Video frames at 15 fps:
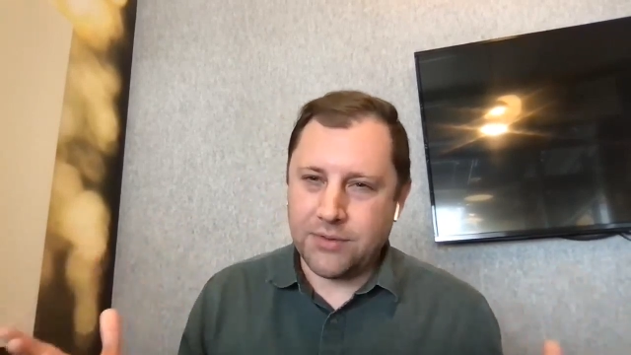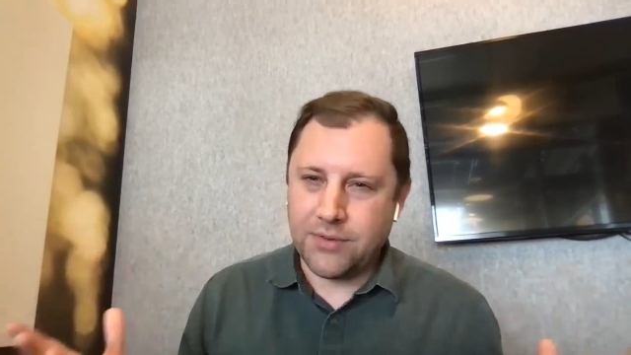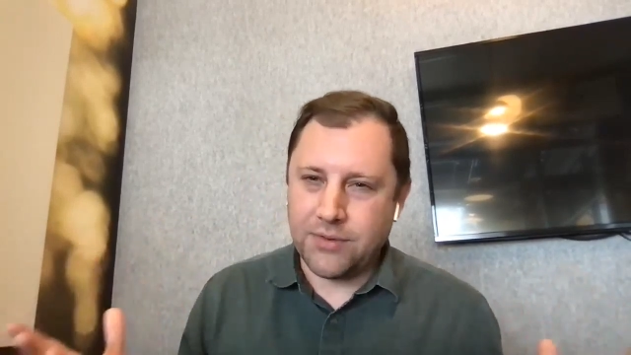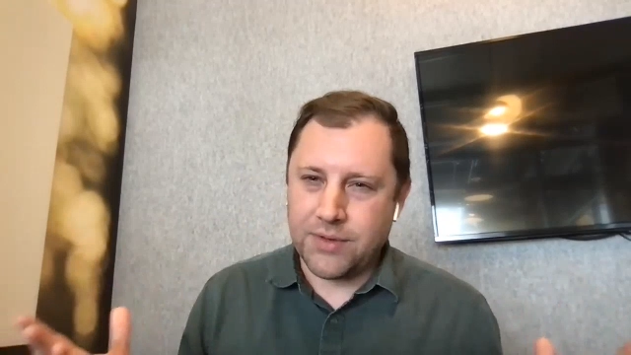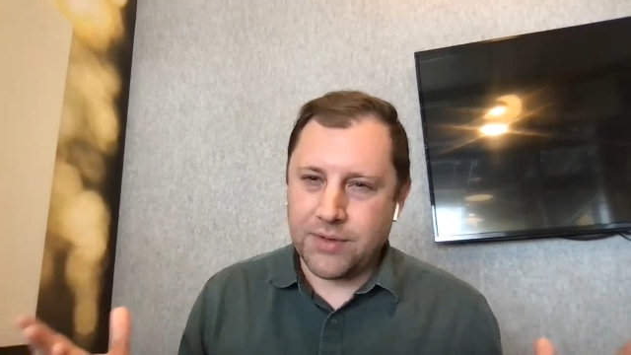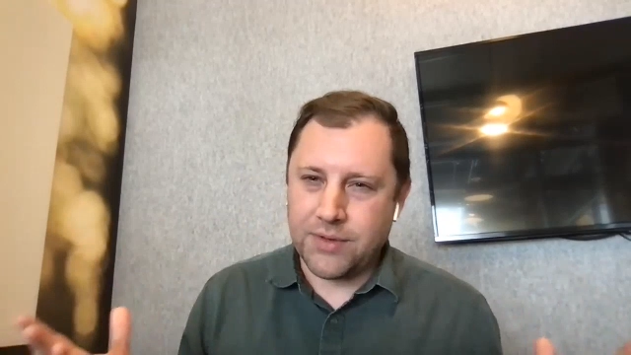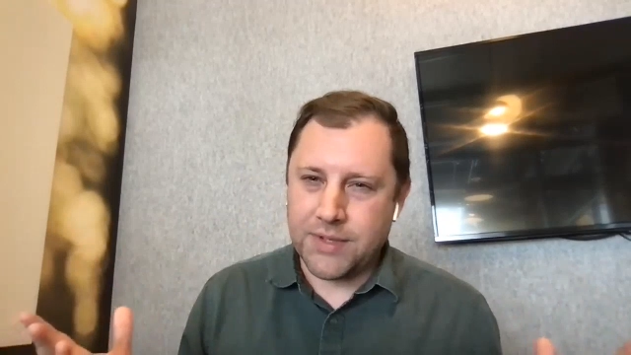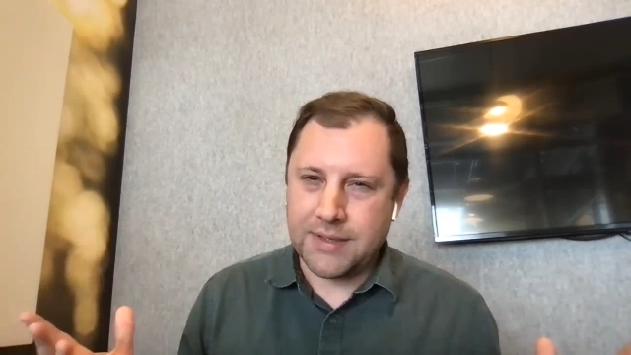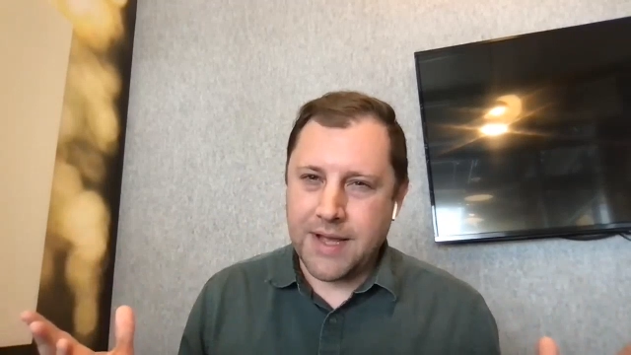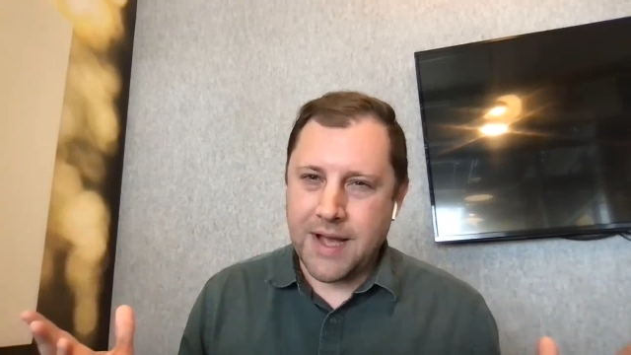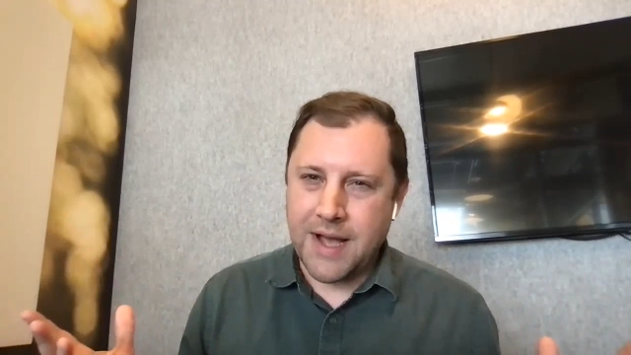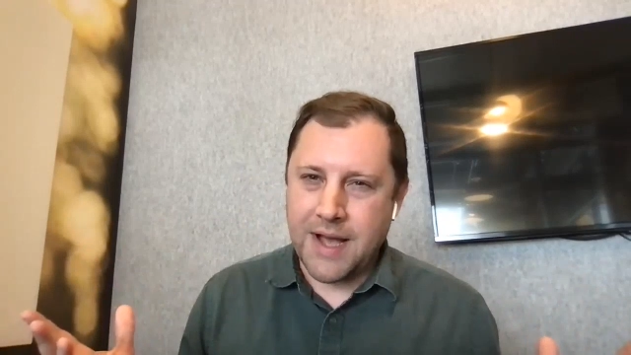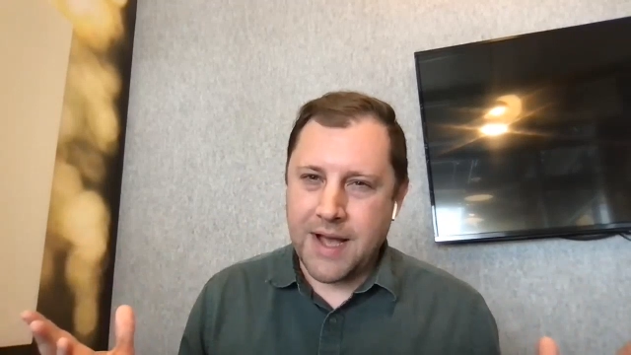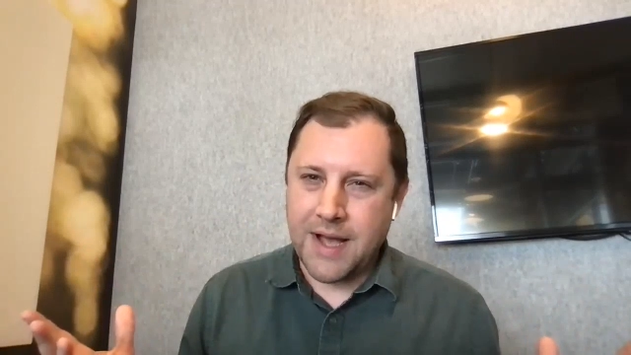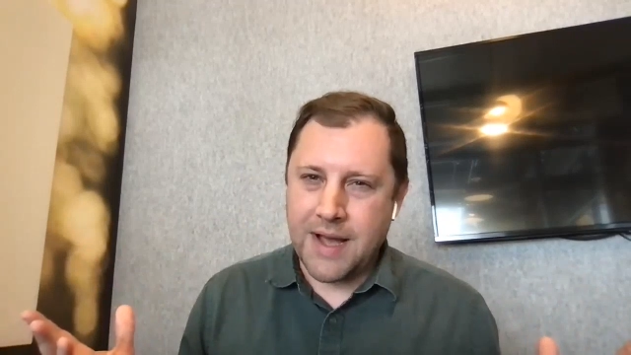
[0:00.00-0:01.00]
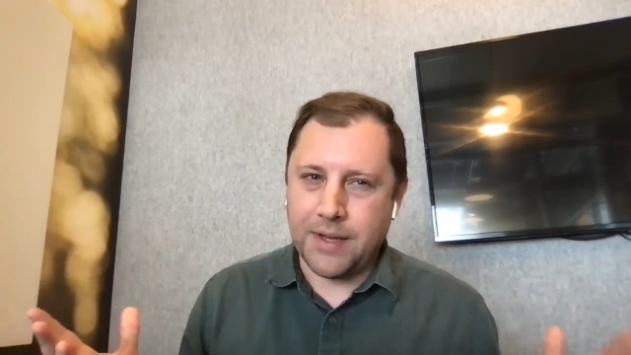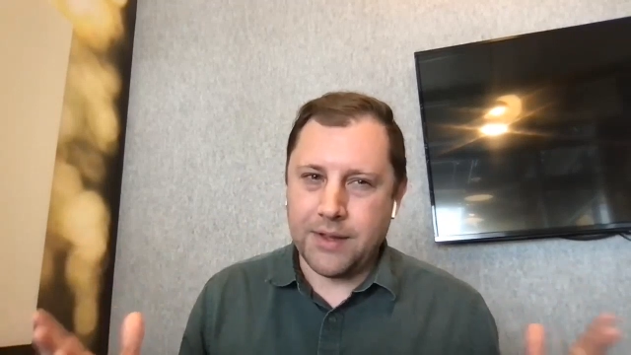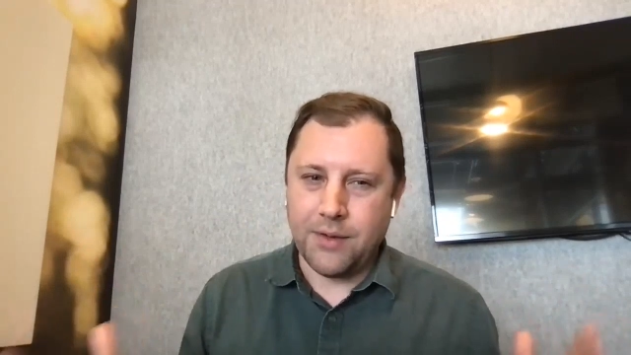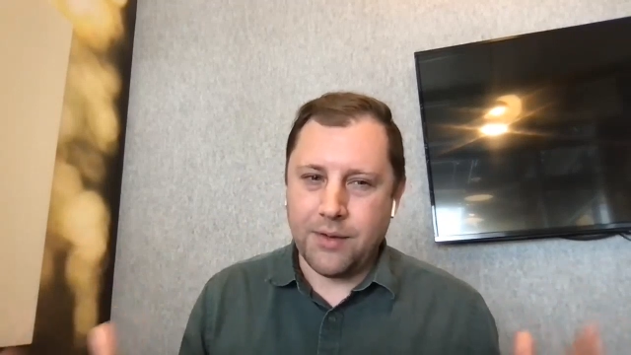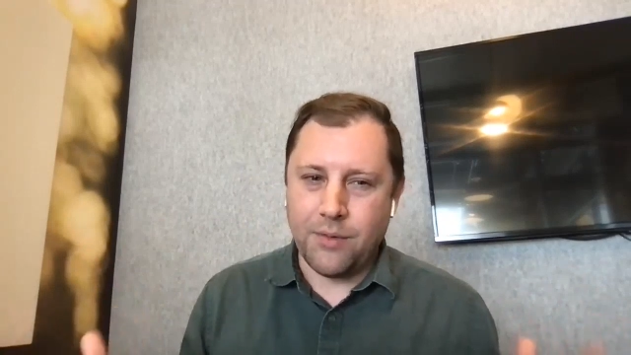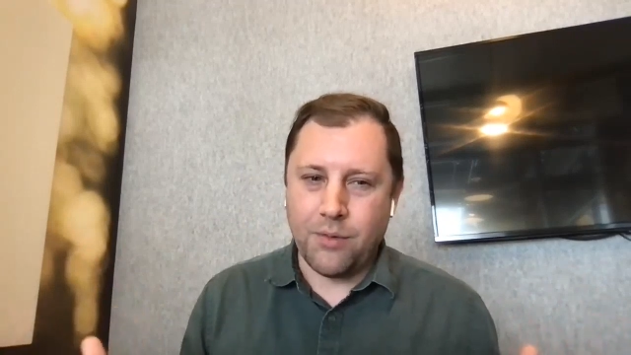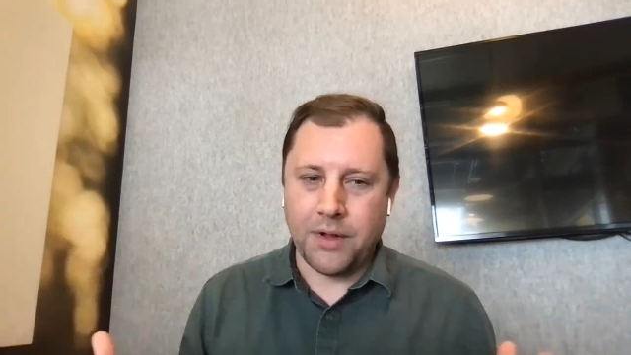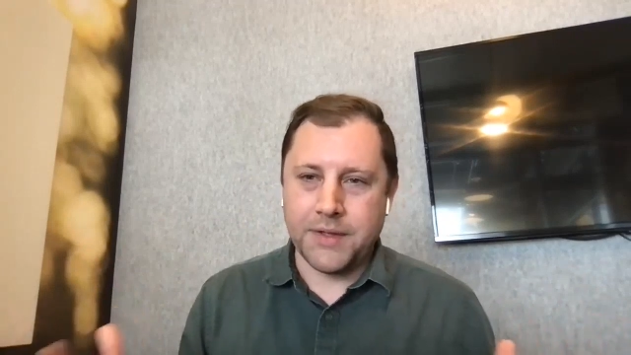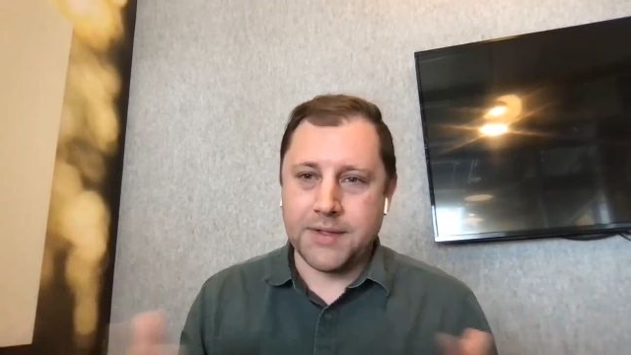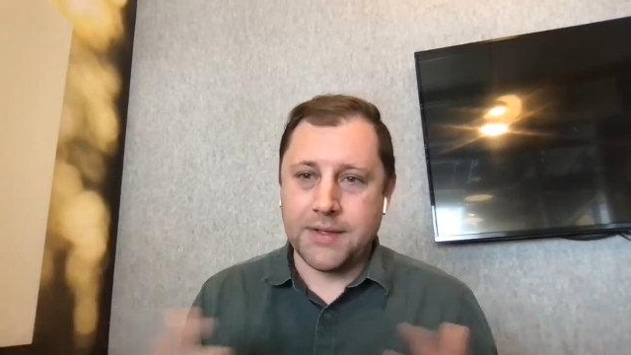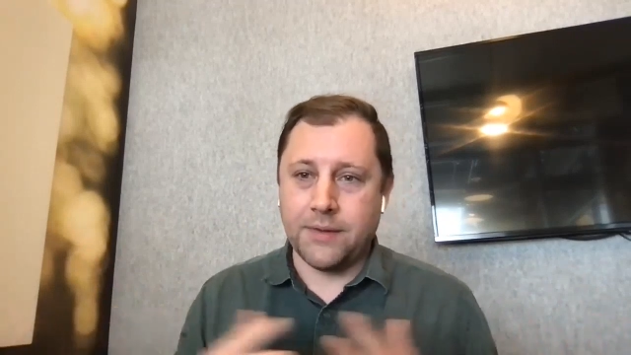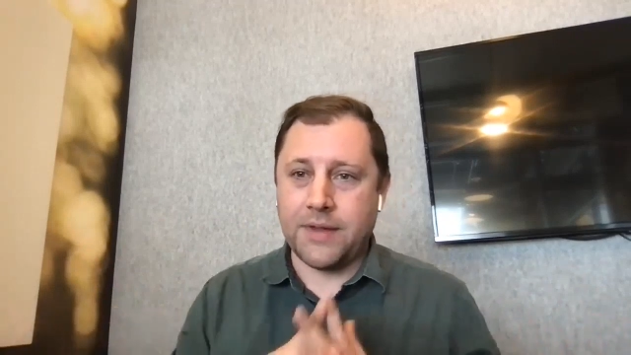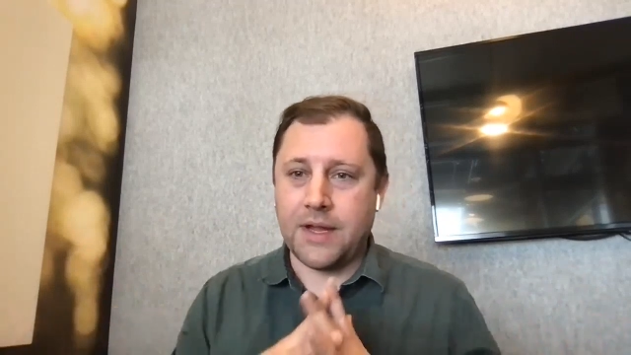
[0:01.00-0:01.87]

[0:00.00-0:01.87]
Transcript: interesting topic in the world,